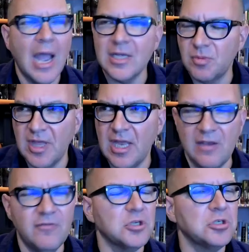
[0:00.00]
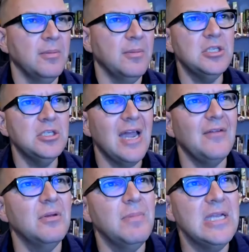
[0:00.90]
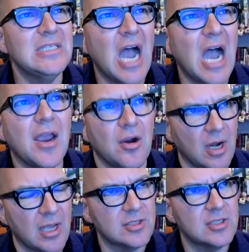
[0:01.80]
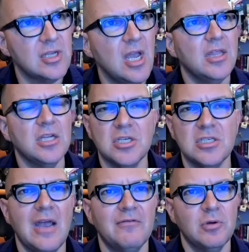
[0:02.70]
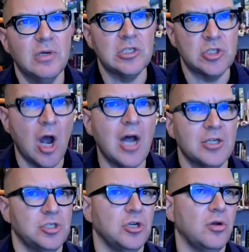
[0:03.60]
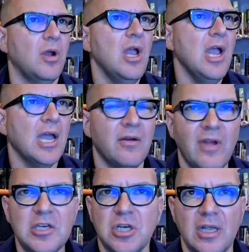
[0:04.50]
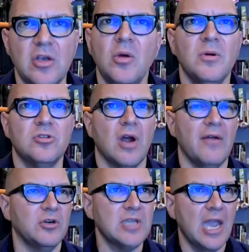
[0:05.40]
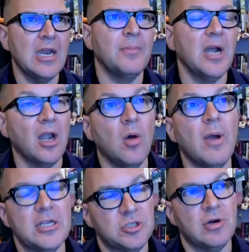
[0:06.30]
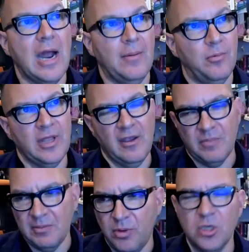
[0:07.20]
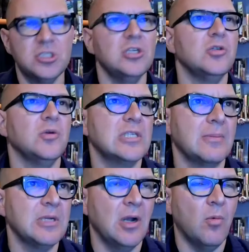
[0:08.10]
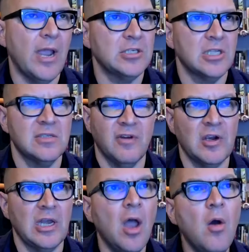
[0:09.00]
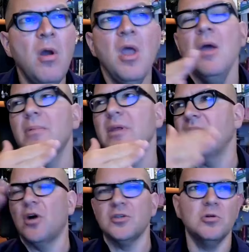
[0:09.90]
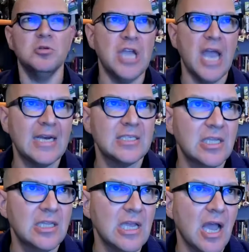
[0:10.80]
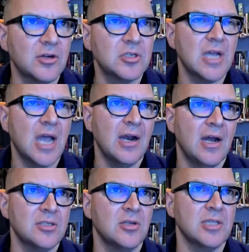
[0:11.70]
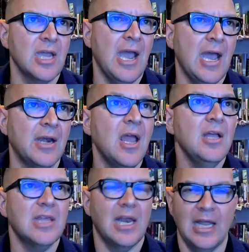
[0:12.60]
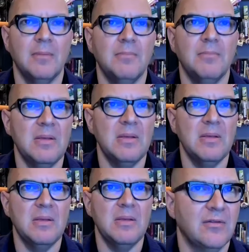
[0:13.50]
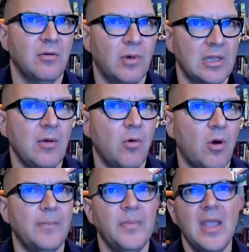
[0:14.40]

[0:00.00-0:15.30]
as with any fisherman, they just have to be tireless. They just have to exhaust you. And eventually, Uber drivers end up in a low wage trap where they have been pushed into accepting a wage that's very low, but they've also jettisoned the other side hustles they had that let them be more selective in what they want.